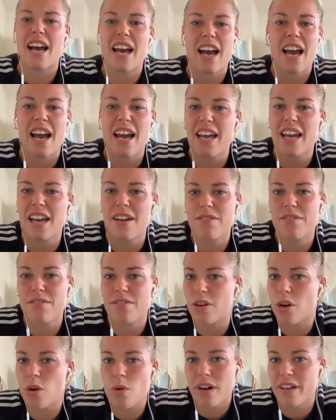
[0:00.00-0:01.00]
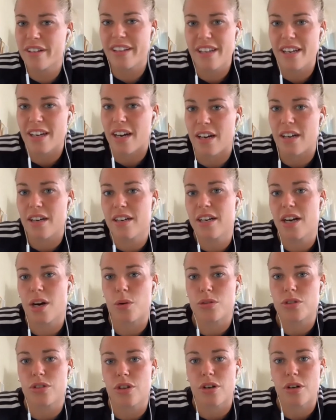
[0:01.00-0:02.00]
I have no idea how
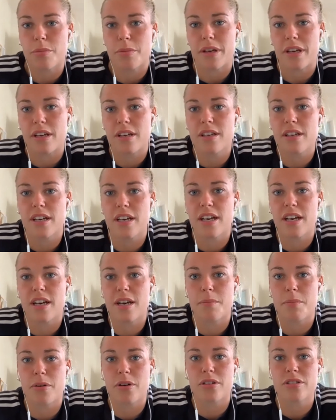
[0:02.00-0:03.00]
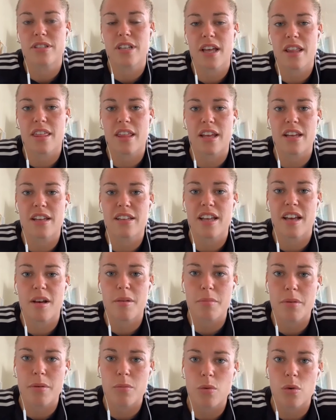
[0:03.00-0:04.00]
it's going to be. Because I think they
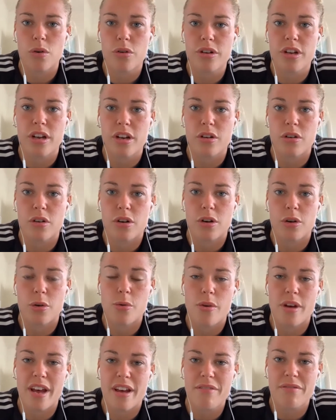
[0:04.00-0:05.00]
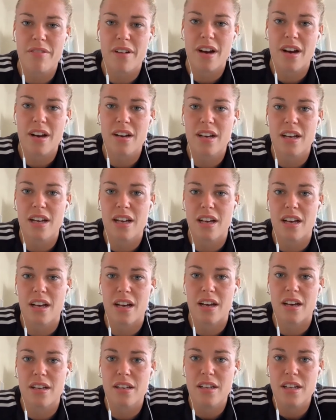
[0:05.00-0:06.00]
have been working on
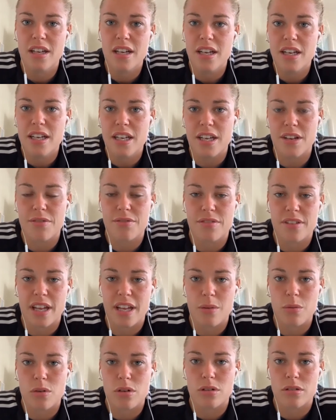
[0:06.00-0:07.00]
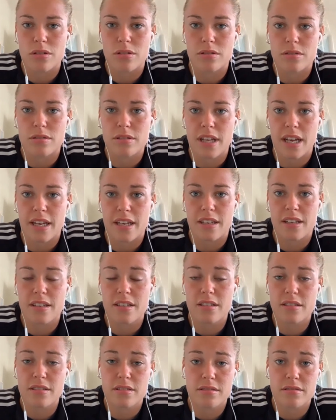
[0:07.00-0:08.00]
UEFA, if they will like
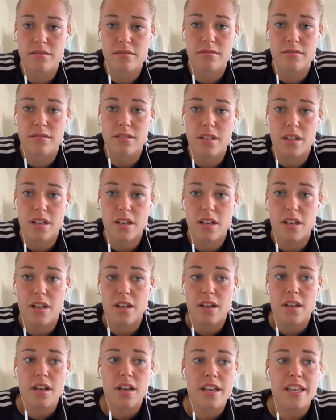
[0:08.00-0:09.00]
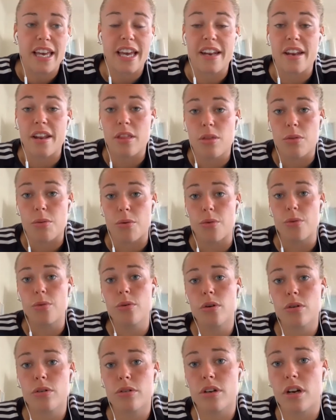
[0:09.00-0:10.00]
get it
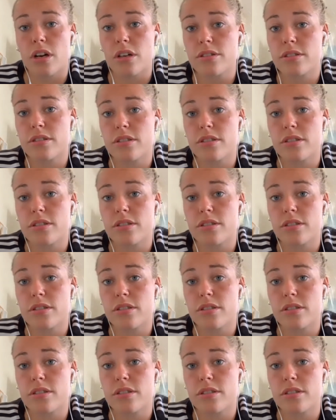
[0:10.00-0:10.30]
through or not.